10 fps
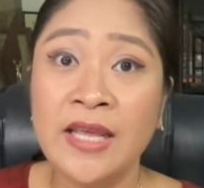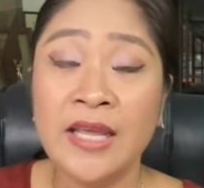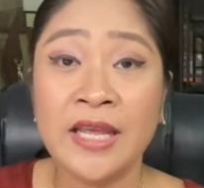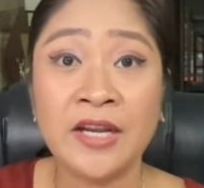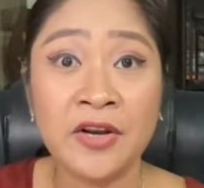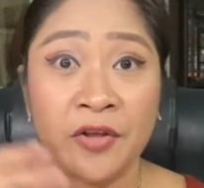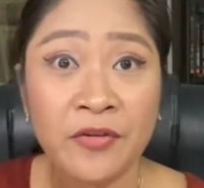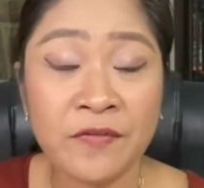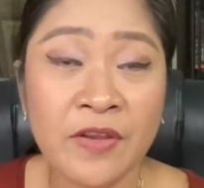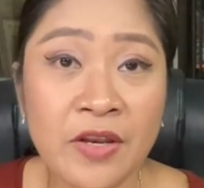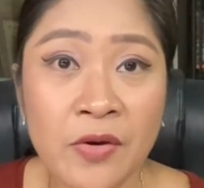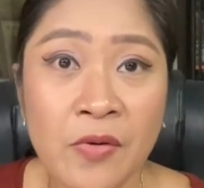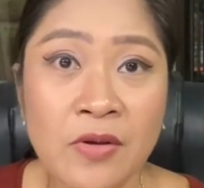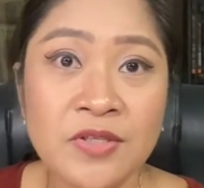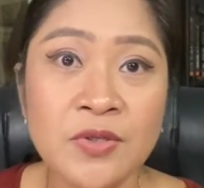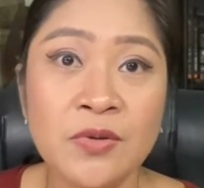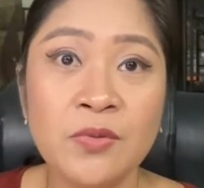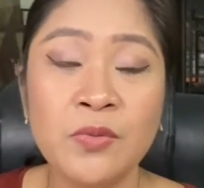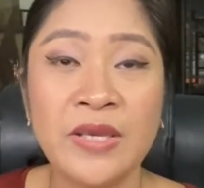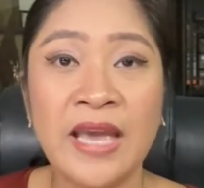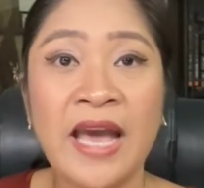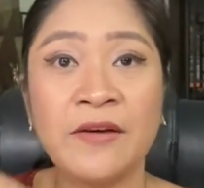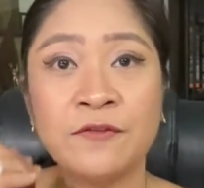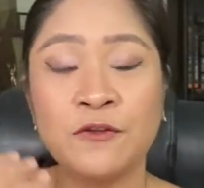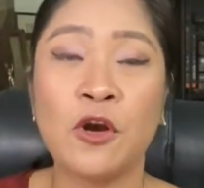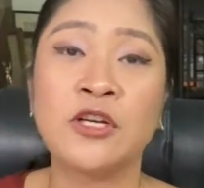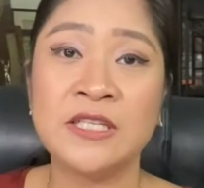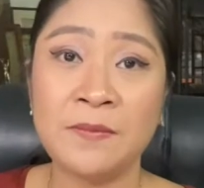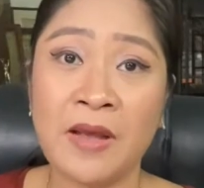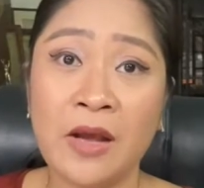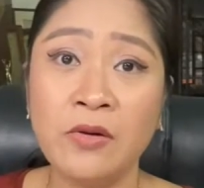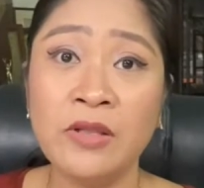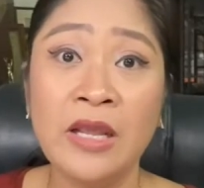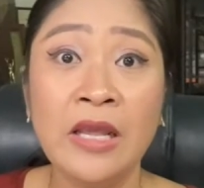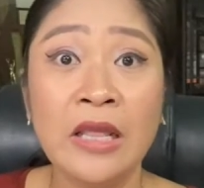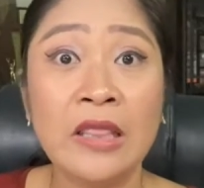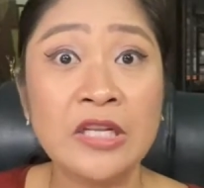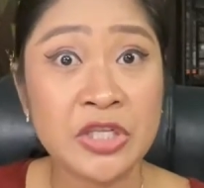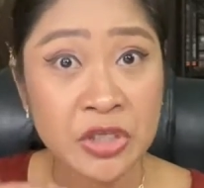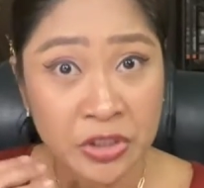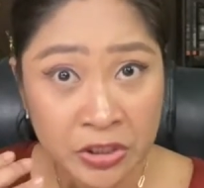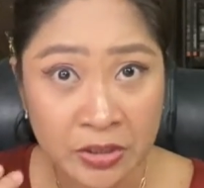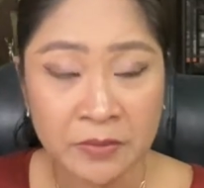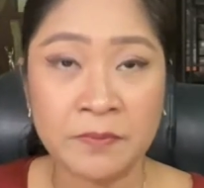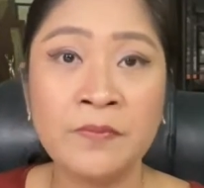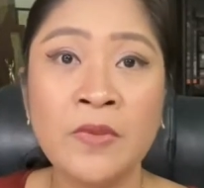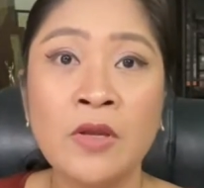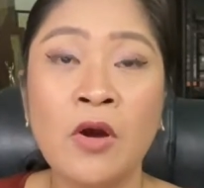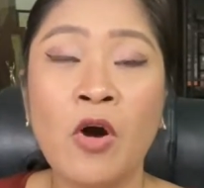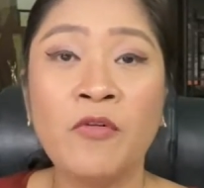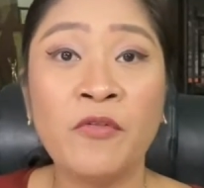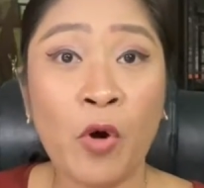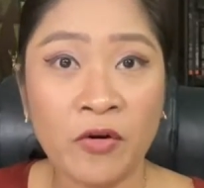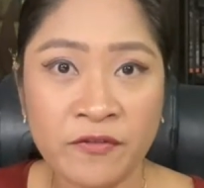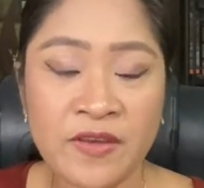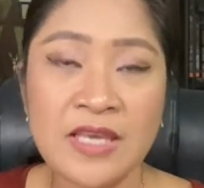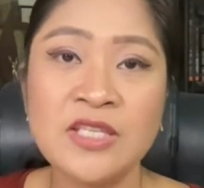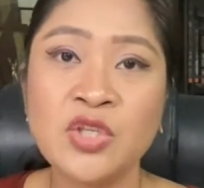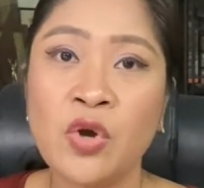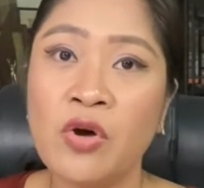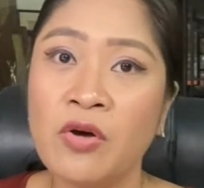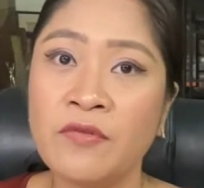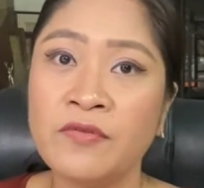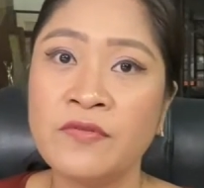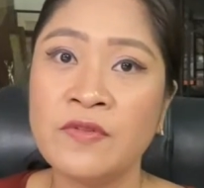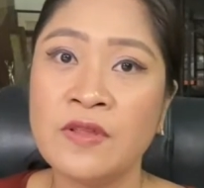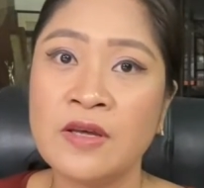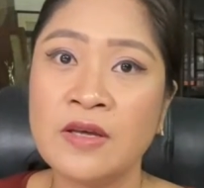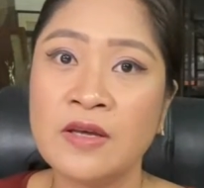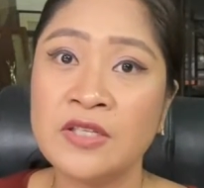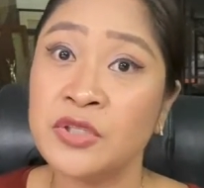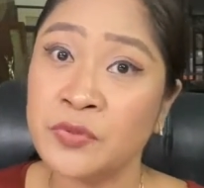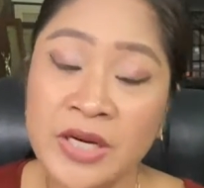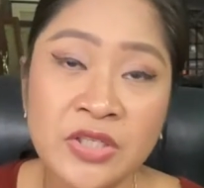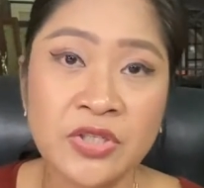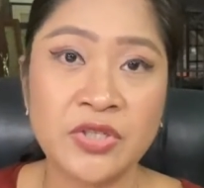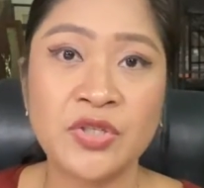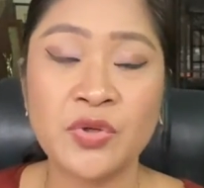In another video also, we have talked about the term of office of the directors